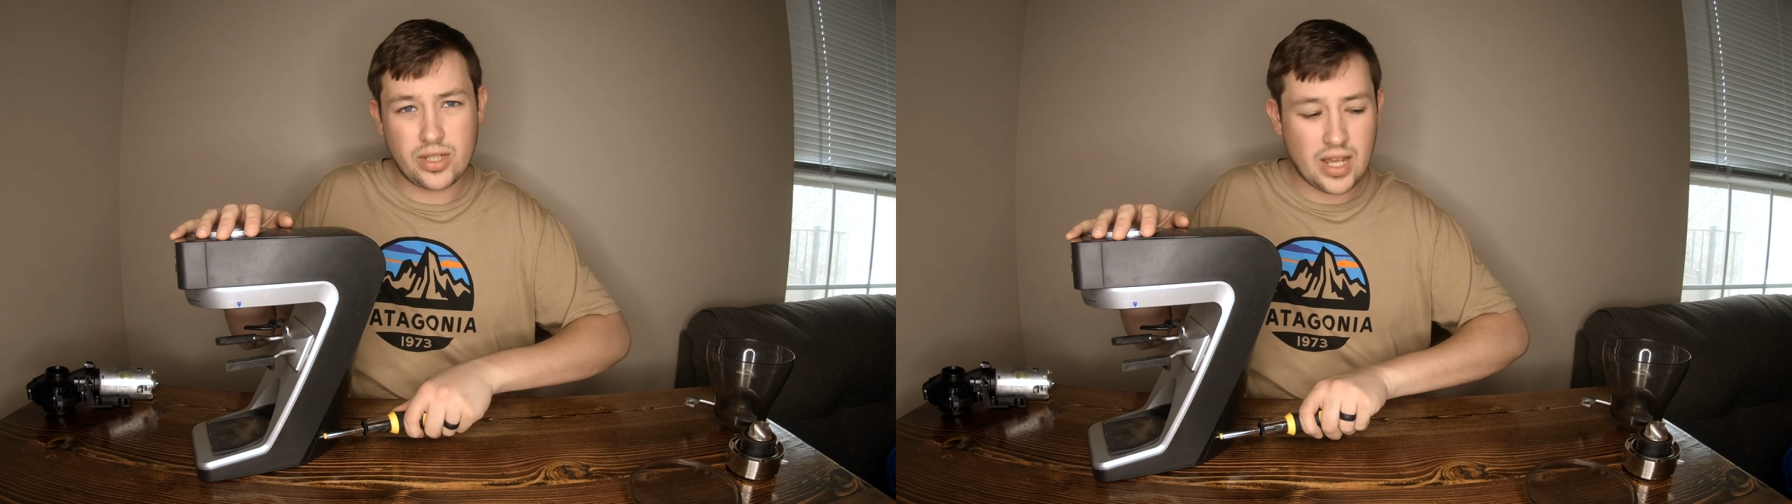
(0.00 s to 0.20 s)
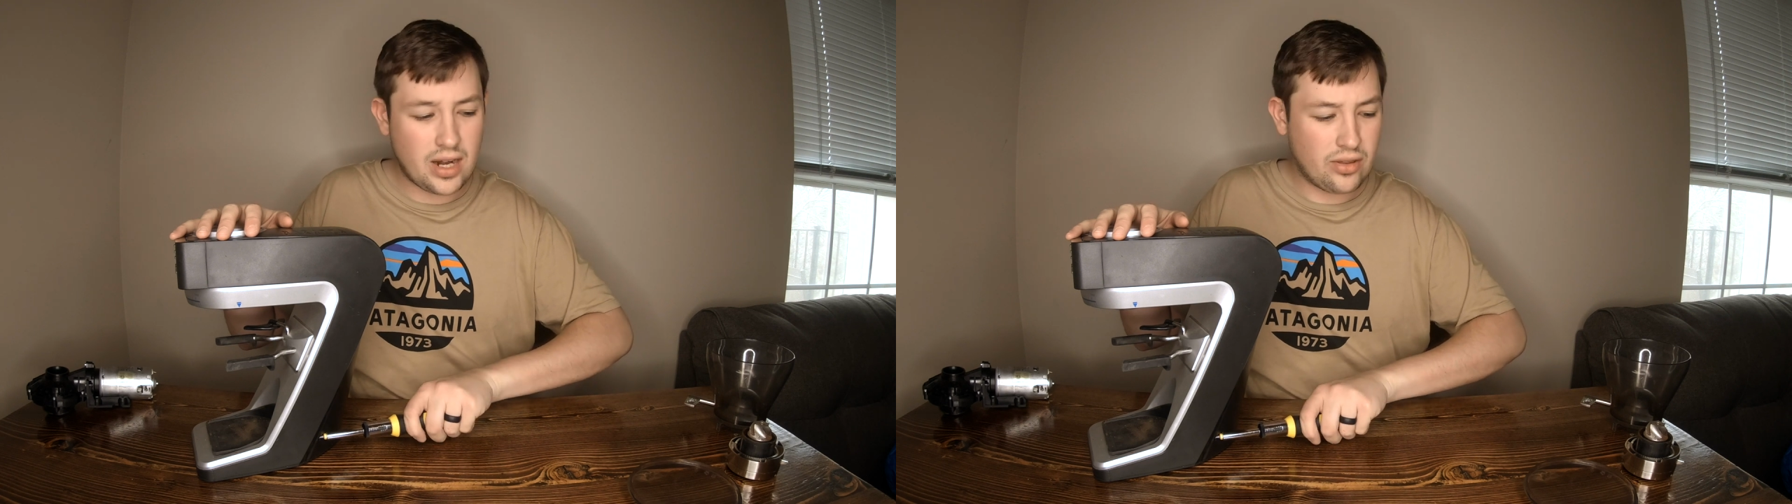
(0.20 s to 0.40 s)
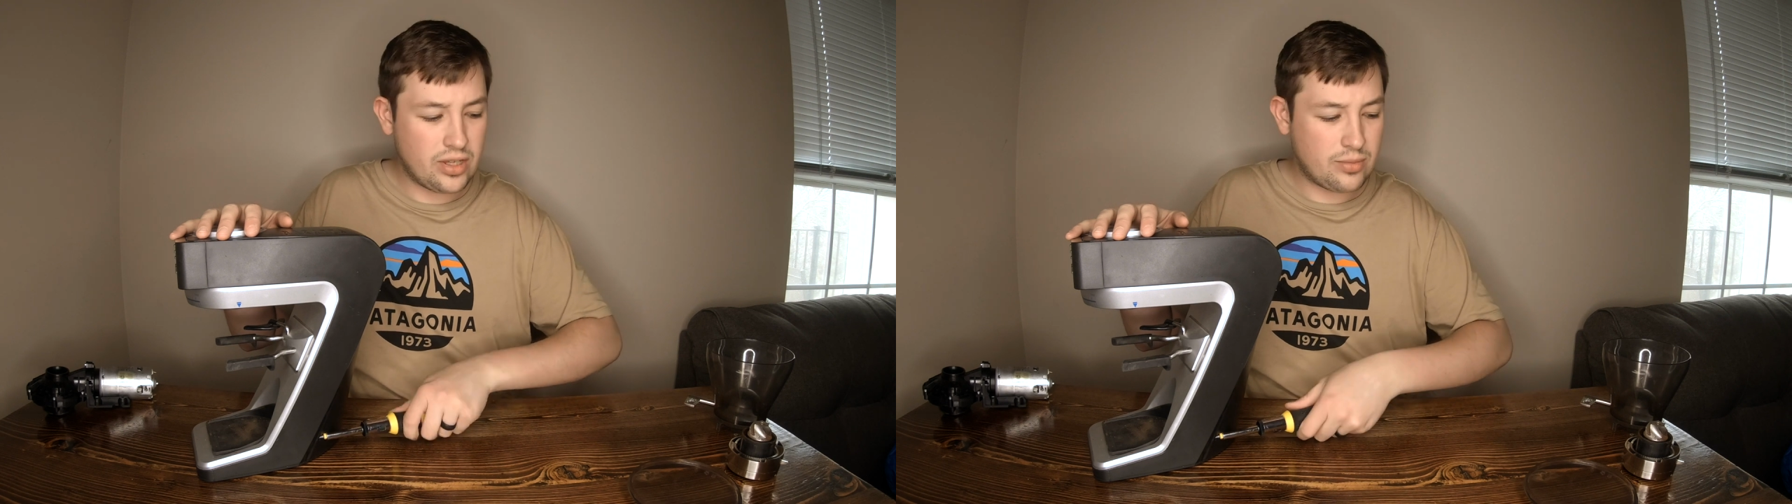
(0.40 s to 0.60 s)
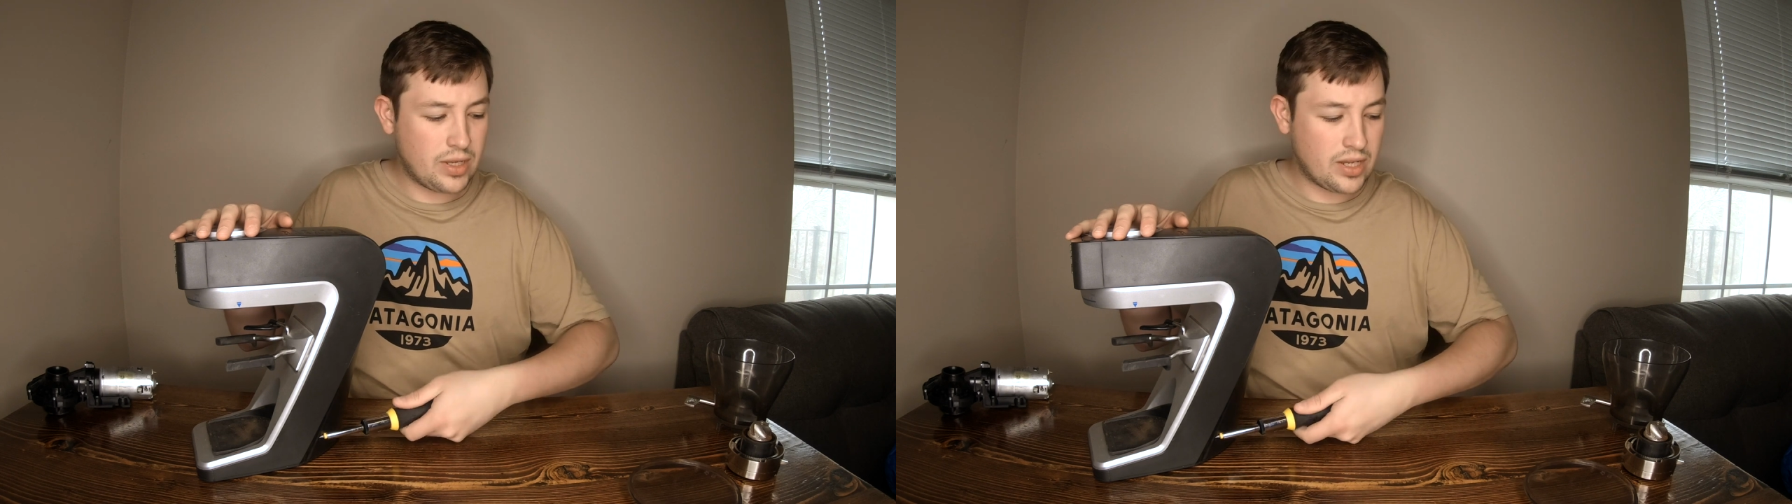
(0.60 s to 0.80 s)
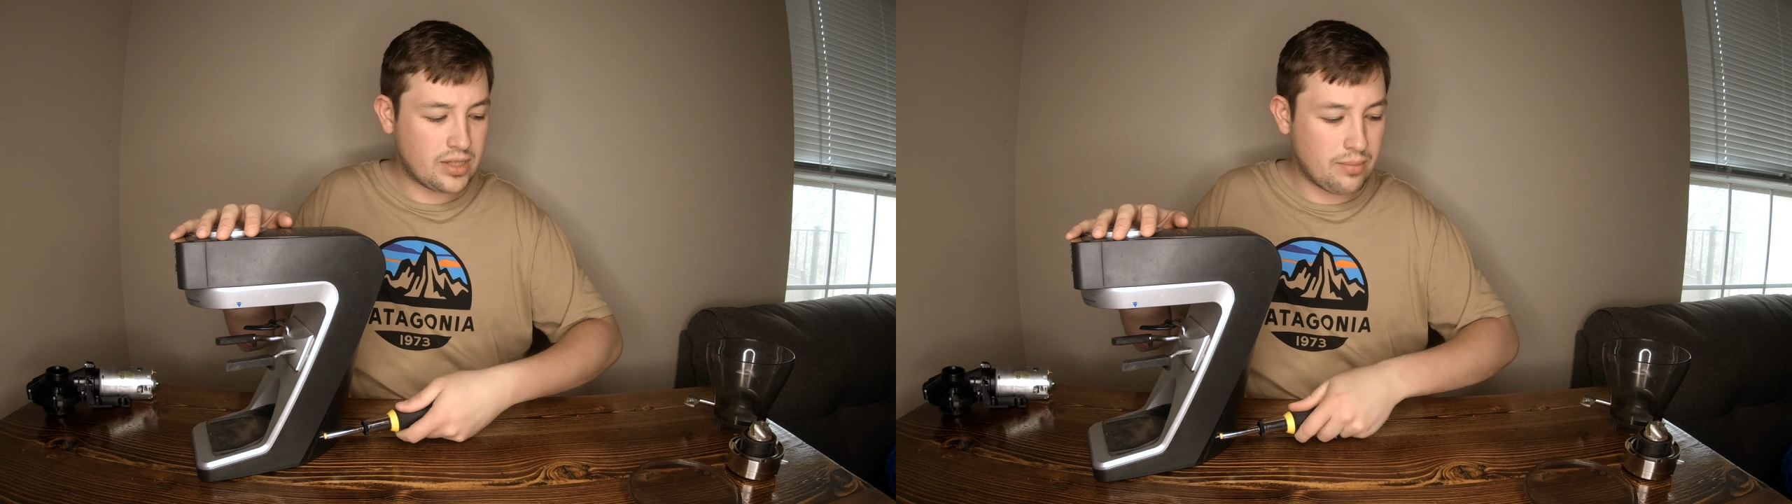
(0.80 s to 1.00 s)
dead on this
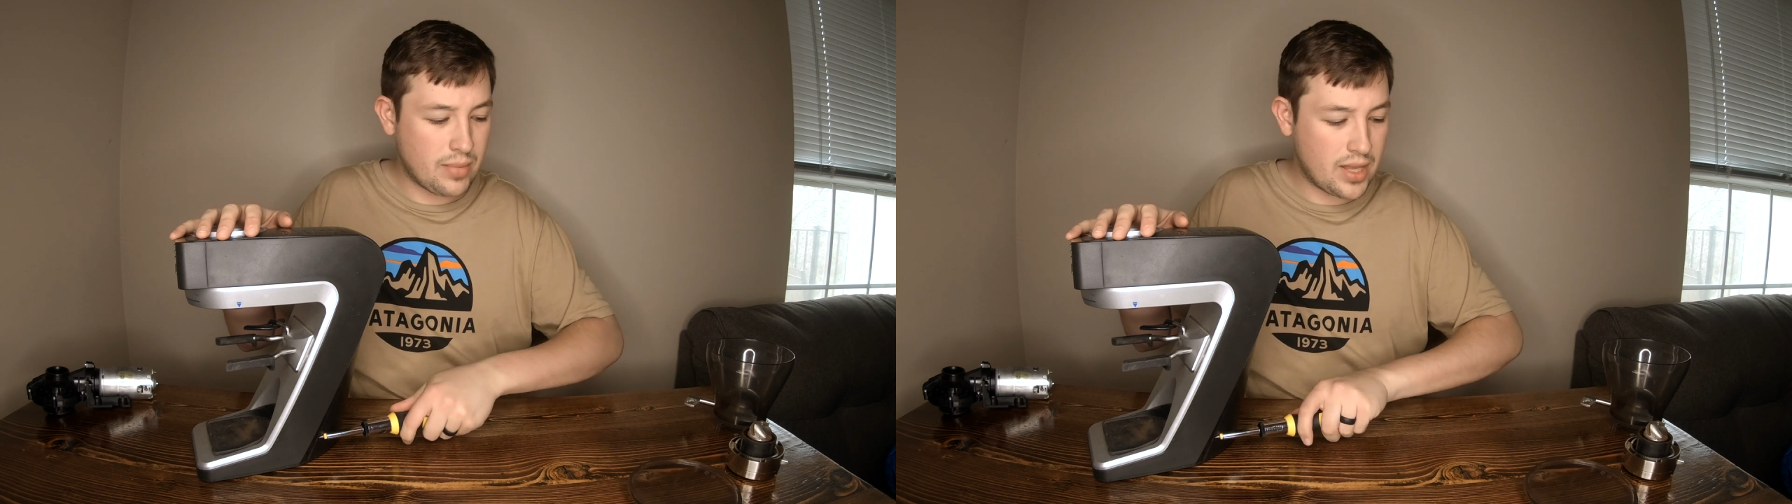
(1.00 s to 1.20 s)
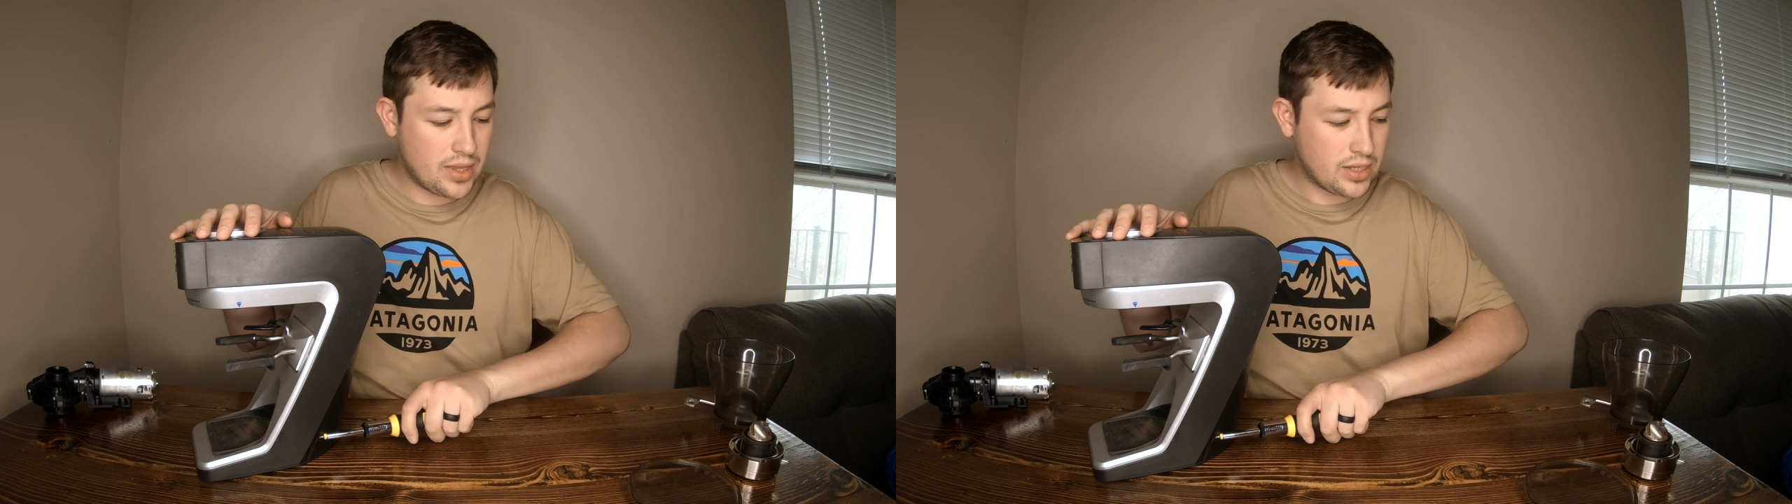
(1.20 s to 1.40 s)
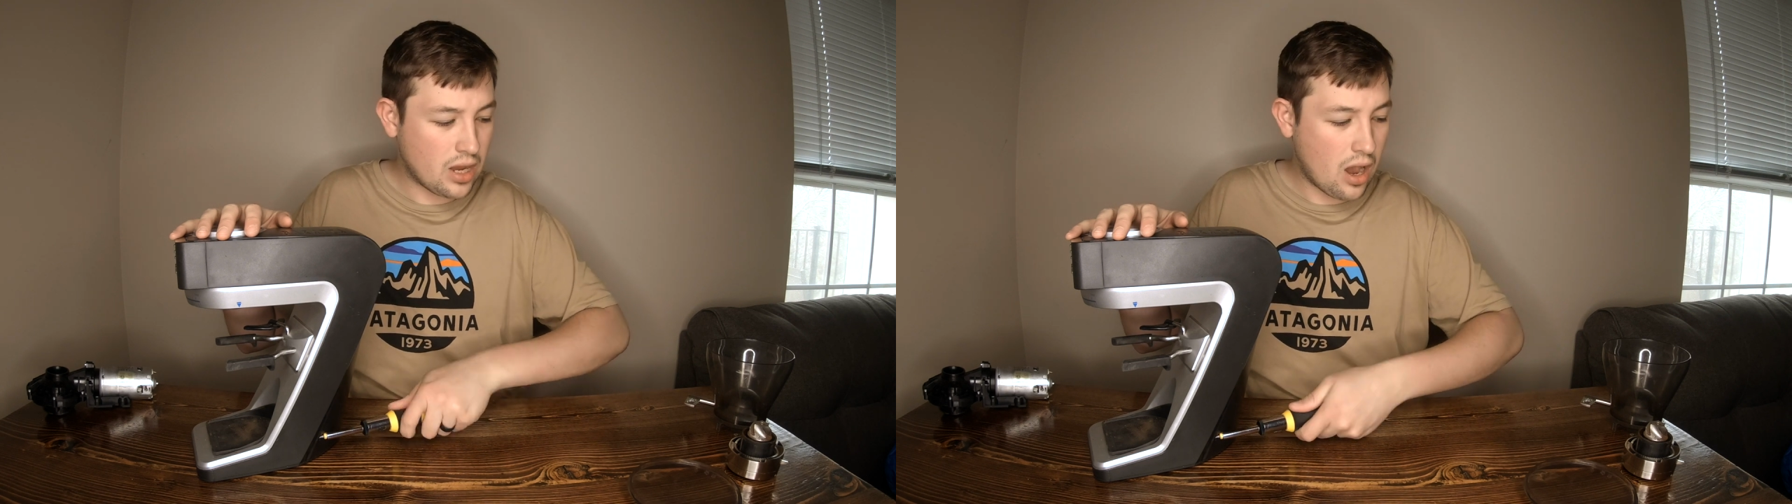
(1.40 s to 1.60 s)
because it made this